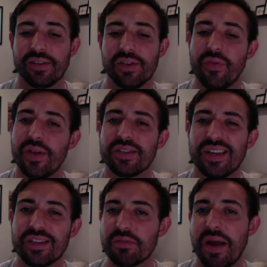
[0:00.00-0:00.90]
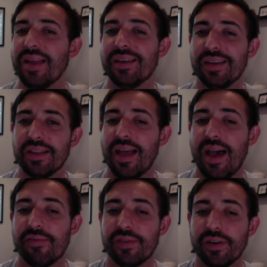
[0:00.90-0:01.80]
so things like smiling and
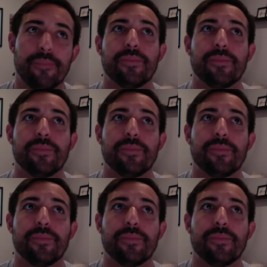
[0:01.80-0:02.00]
laughter.